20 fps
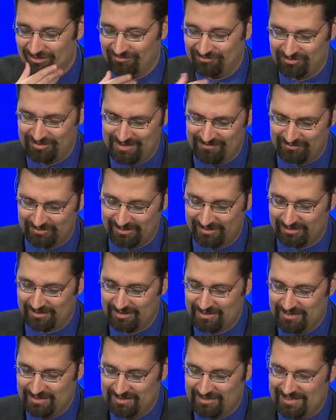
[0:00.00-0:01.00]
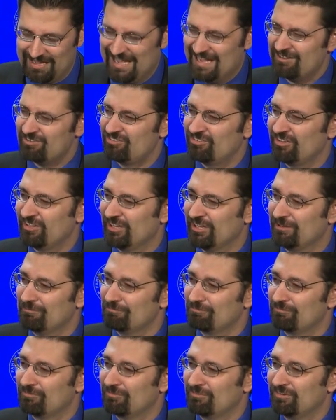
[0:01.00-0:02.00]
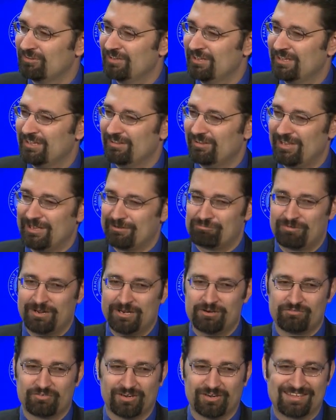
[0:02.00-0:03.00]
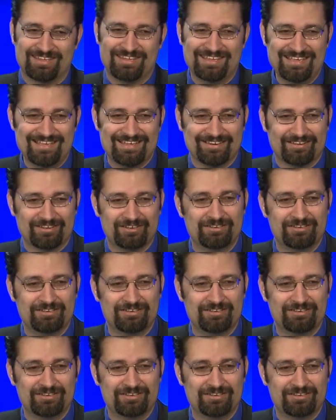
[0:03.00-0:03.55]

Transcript: If she ever accidentally, like, ran over a kid,